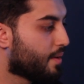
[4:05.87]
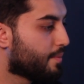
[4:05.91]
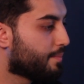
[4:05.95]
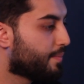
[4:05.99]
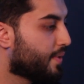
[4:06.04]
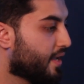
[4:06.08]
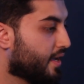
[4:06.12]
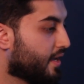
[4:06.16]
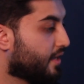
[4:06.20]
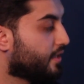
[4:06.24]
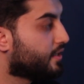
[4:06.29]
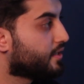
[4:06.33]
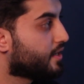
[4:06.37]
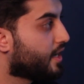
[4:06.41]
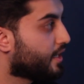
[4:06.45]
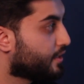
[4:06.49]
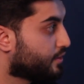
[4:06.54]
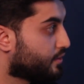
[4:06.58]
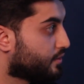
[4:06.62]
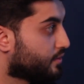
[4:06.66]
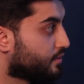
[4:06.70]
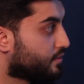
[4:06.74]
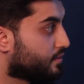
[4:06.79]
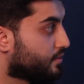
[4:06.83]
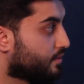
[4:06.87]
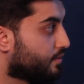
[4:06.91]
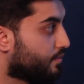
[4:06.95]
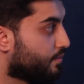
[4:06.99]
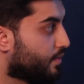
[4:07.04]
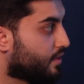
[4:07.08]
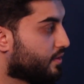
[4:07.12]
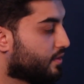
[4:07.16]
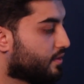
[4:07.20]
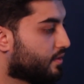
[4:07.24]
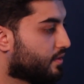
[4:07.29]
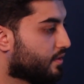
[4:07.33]
player interactions
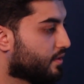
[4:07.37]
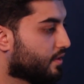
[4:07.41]
with,